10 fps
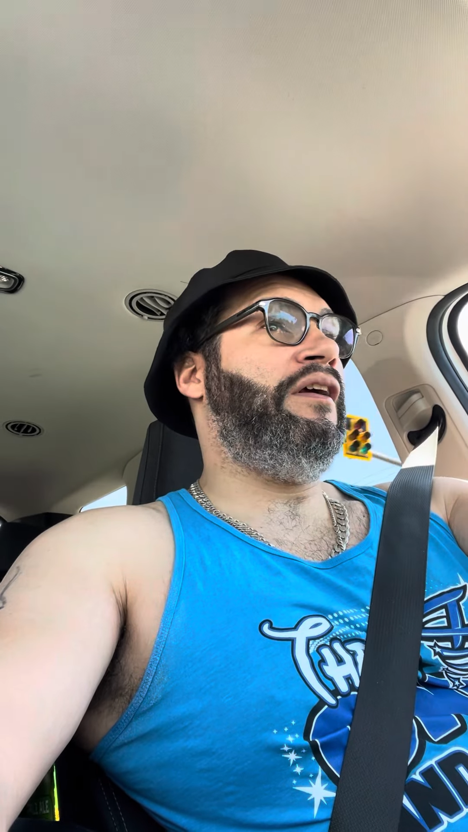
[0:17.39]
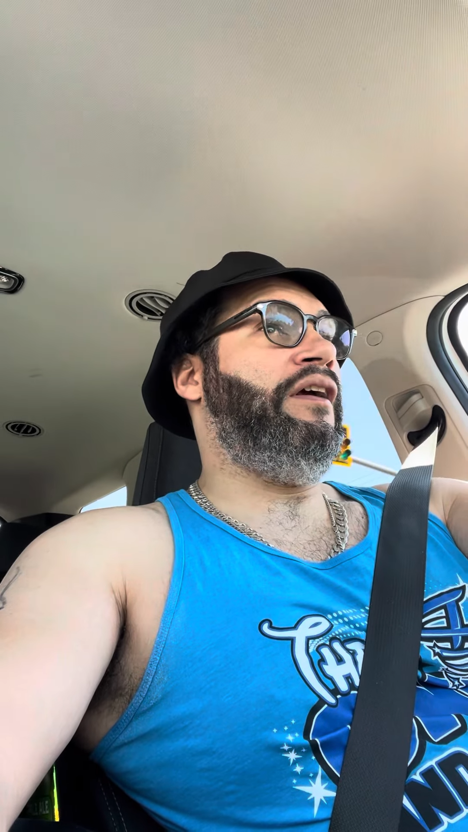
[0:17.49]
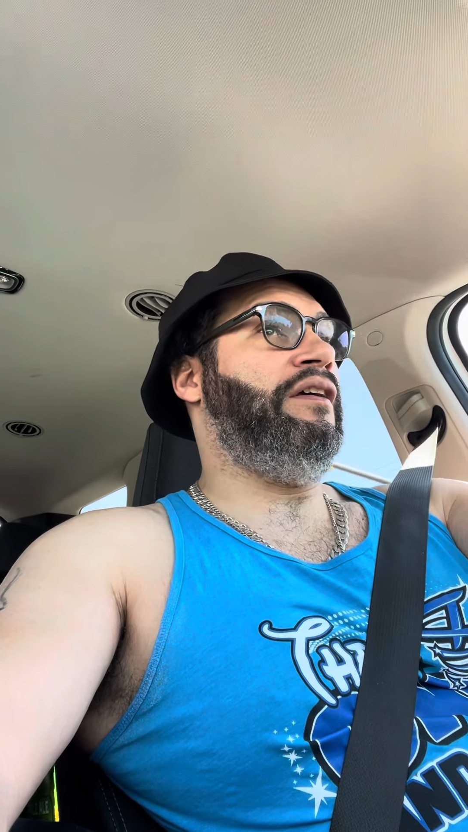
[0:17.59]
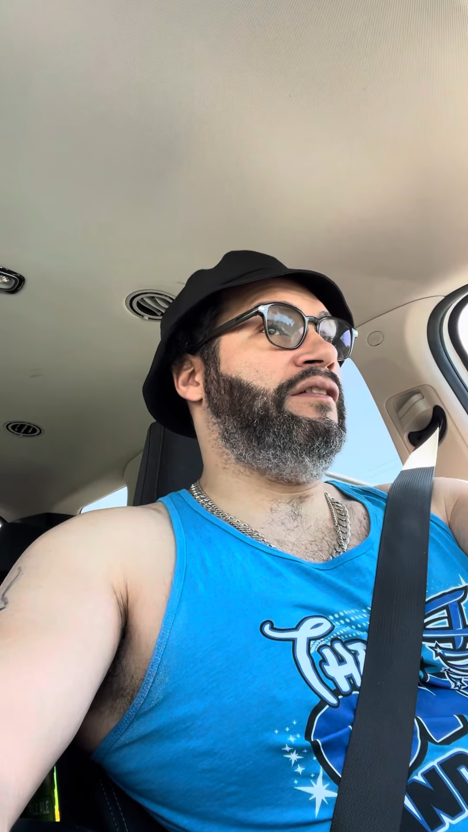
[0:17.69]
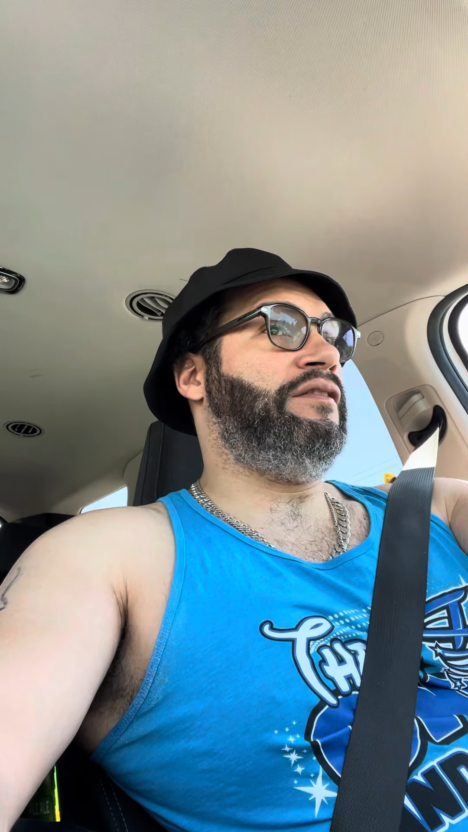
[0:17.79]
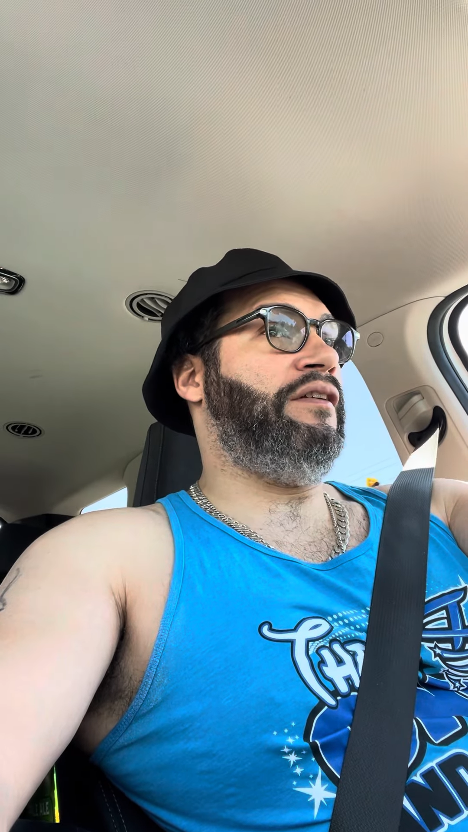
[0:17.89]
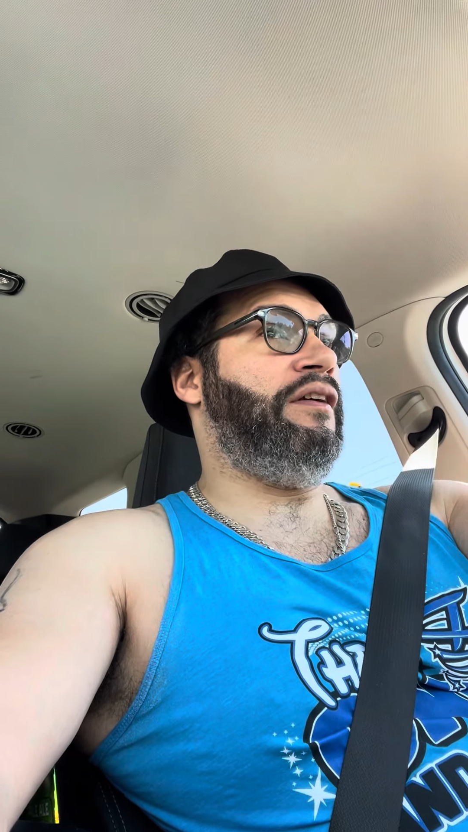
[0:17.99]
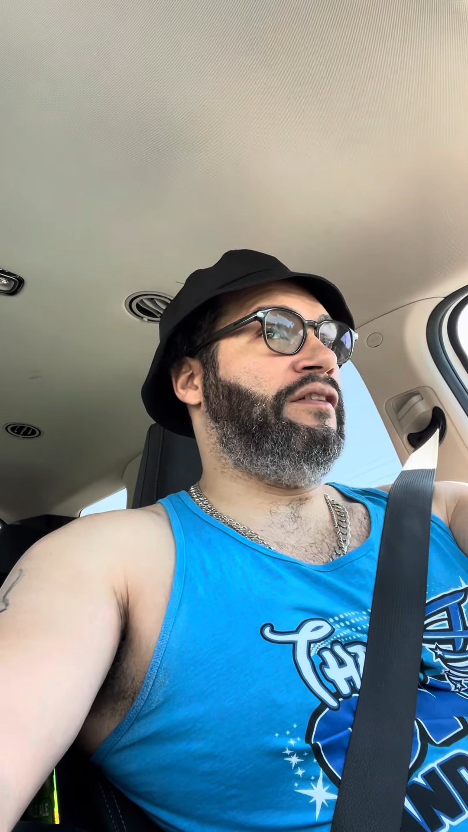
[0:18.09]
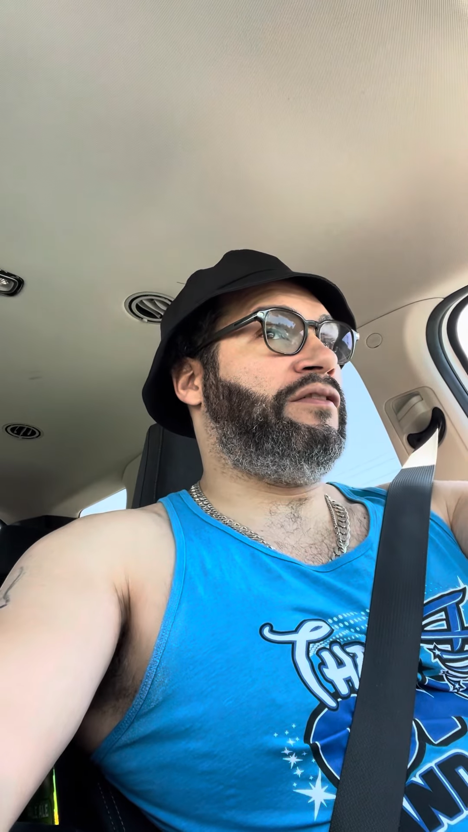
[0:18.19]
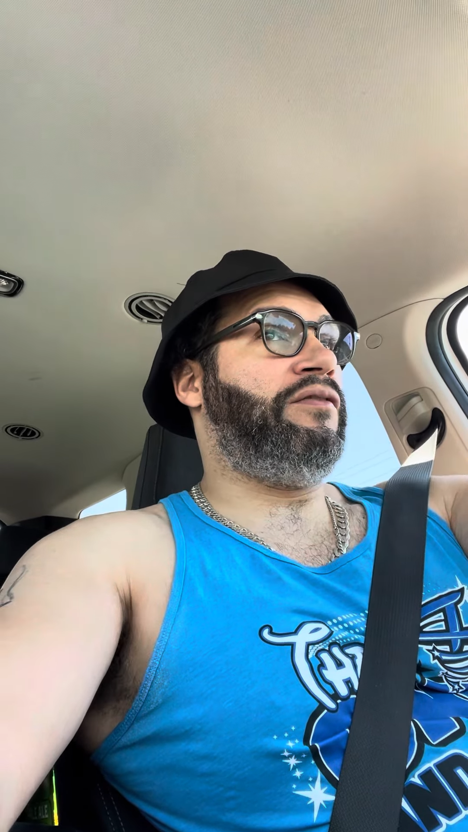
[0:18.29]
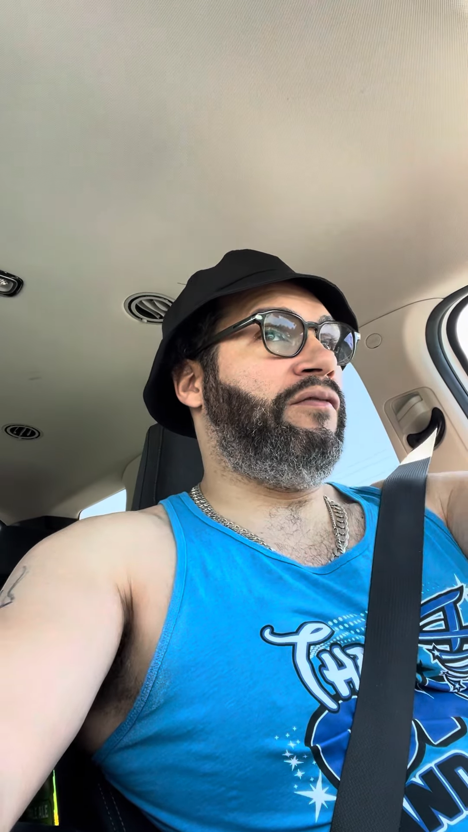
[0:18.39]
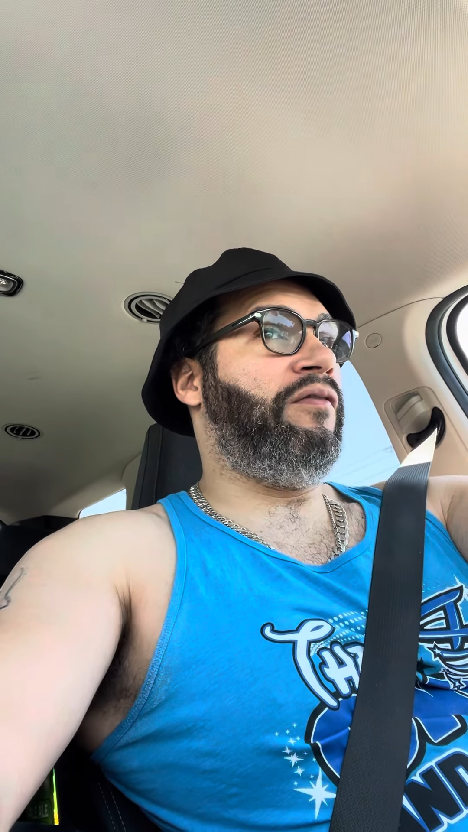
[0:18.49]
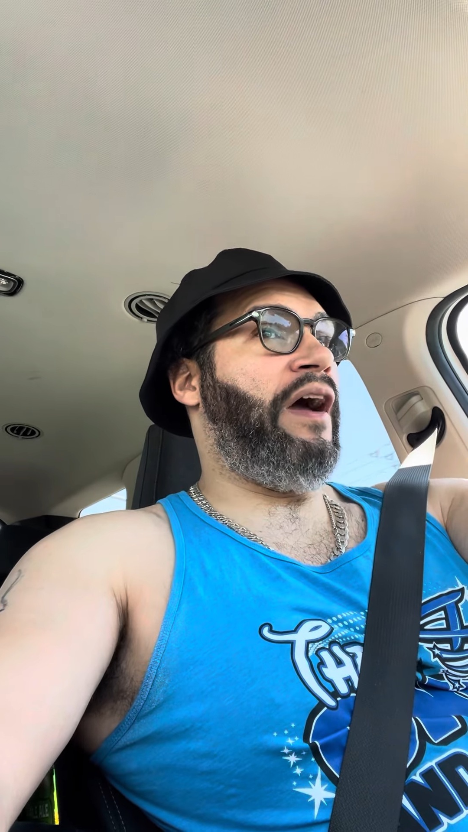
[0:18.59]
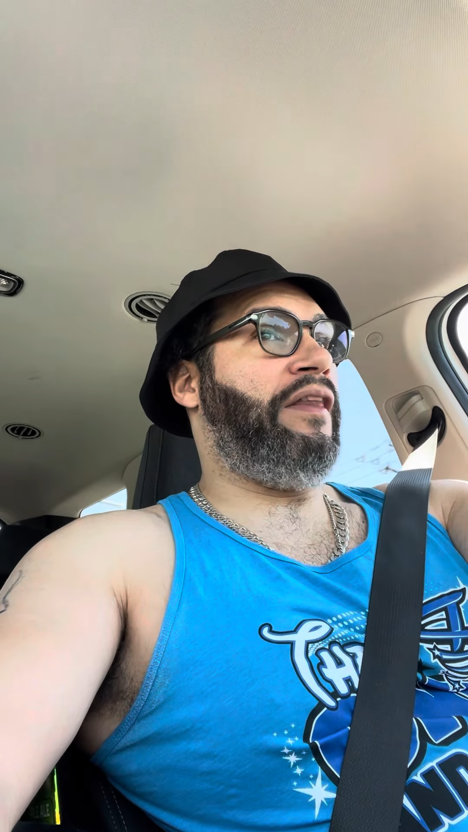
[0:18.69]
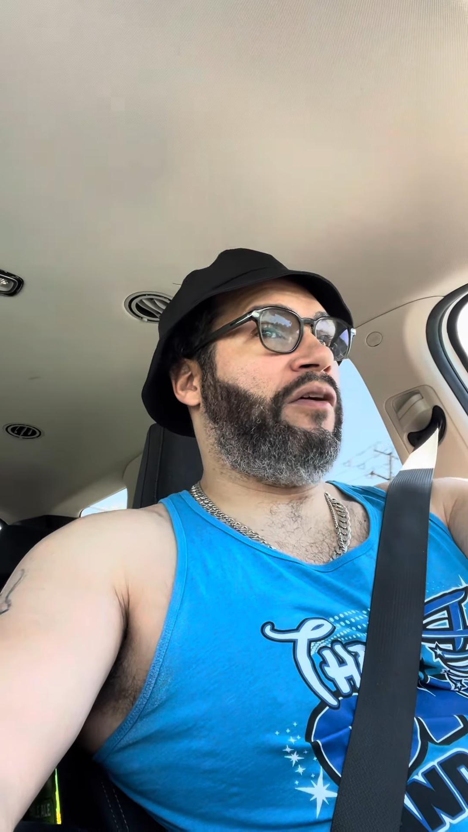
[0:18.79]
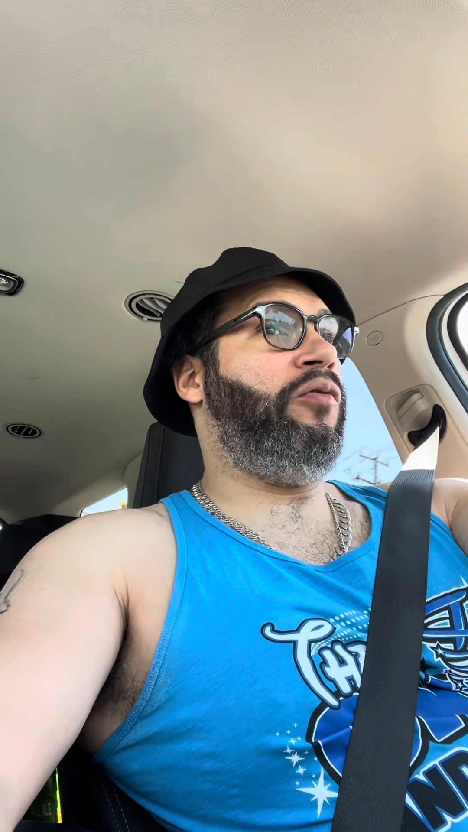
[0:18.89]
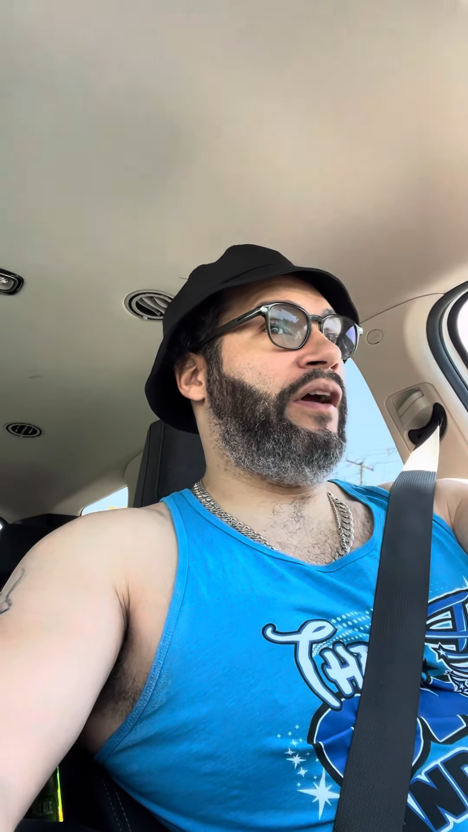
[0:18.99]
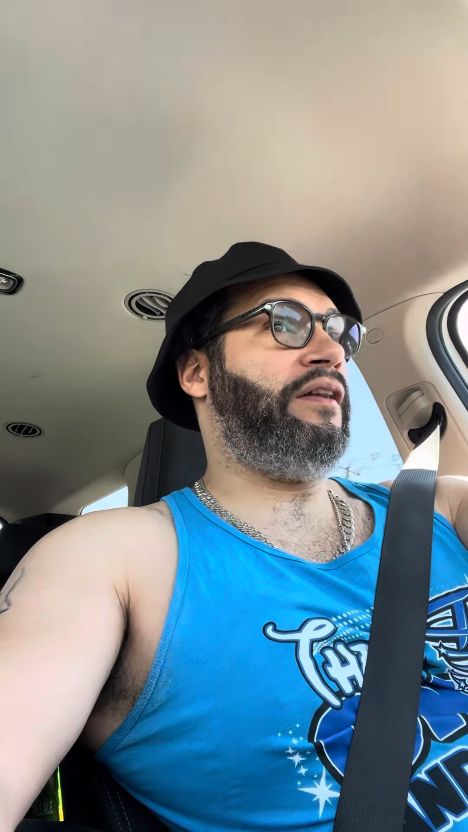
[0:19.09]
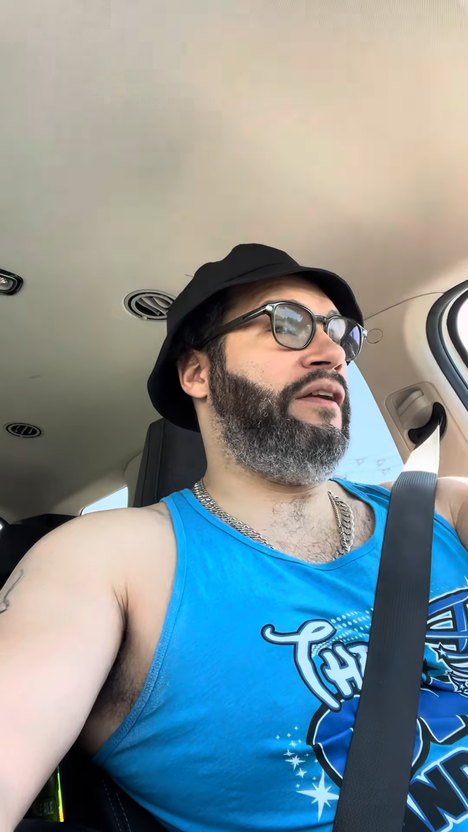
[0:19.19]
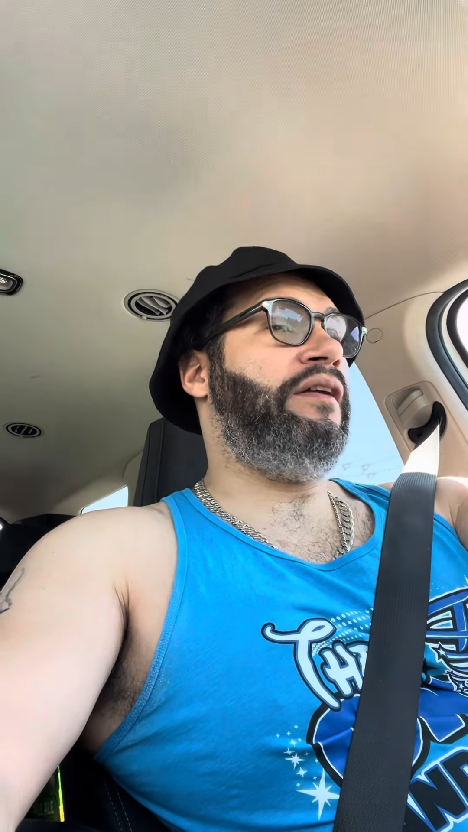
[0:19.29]
is is rather
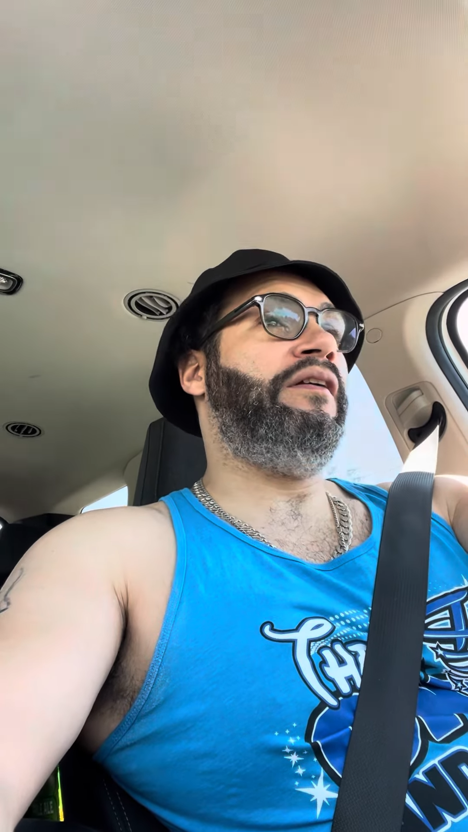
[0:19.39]
quickly.